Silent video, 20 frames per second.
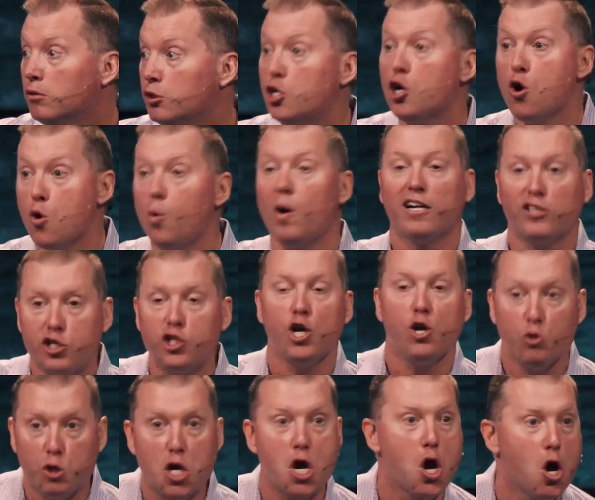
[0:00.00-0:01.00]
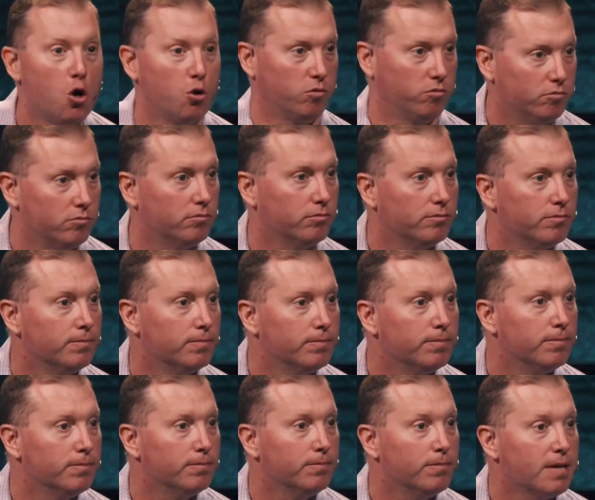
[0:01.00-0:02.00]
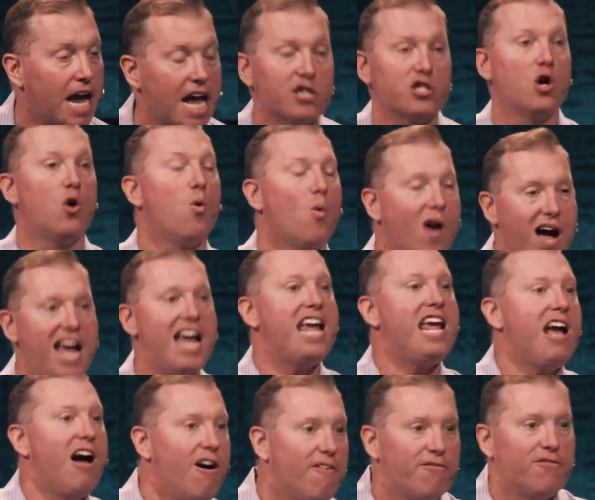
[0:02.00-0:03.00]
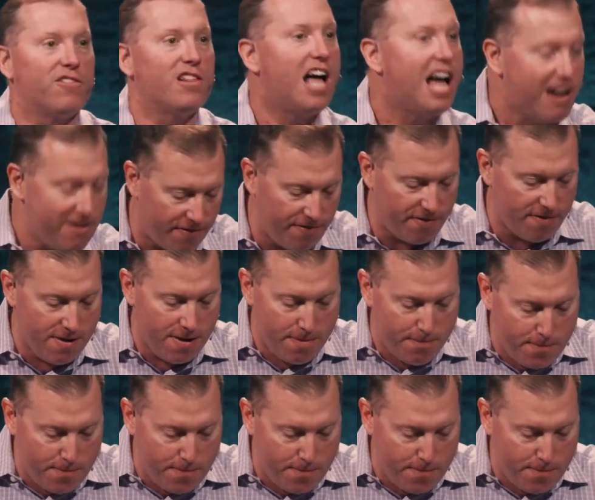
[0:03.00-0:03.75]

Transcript: Do what you do. As a way of life,